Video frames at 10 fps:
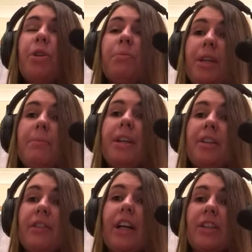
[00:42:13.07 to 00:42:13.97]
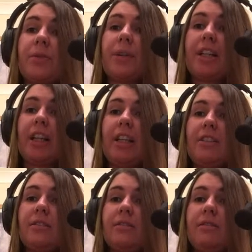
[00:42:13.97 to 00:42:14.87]
probably a bit of that as well.
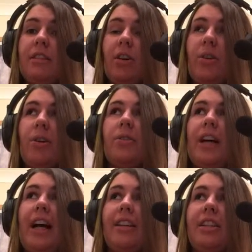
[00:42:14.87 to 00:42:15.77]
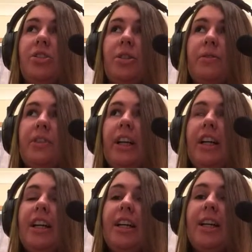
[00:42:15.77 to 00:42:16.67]
The whole adage of
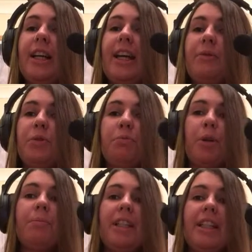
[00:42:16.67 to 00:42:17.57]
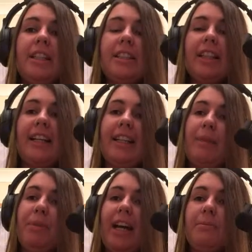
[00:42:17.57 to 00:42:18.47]
it was probably like
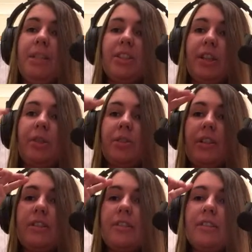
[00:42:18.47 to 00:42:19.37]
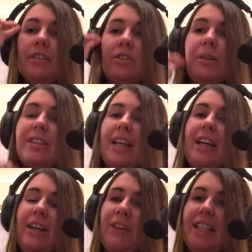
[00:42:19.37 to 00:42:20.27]
keep your enemies closer. So he's
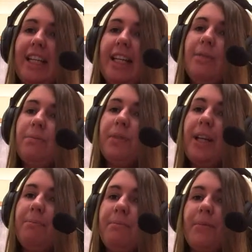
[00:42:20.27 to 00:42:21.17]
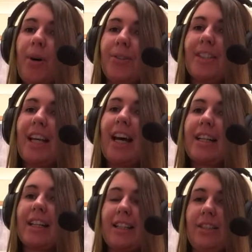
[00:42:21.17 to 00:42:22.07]
like, if I keep him on
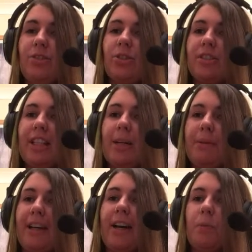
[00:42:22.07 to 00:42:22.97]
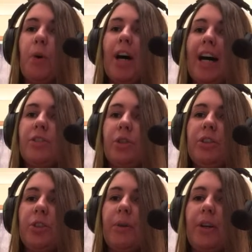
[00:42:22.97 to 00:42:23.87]
side, I can just keep an eye on what actually
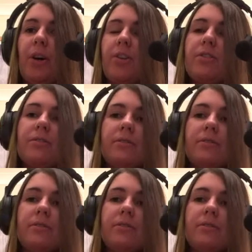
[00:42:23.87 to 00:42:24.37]
is going on.